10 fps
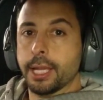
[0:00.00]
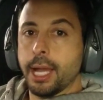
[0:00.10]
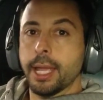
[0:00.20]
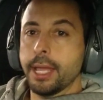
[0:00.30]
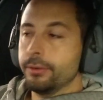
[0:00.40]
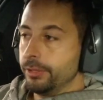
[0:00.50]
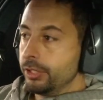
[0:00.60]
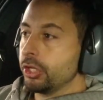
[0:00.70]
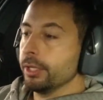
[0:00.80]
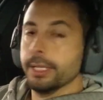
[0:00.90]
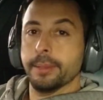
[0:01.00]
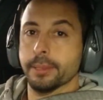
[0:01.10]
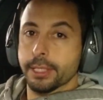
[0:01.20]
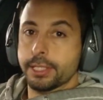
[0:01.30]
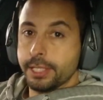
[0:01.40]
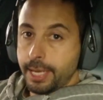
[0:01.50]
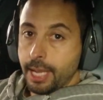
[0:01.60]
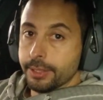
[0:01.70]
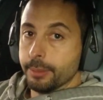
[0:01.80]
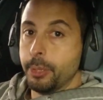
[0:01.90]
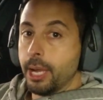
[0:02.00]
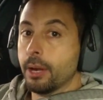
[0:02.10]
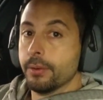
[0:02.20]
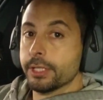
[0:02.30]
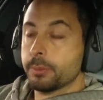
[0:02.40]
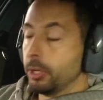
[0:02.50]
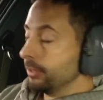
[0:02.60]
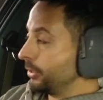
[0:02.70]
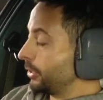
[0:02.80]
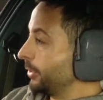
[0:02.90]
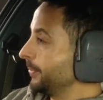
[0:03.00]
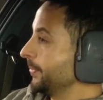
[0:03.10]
car had originally. Let's see how the power responds.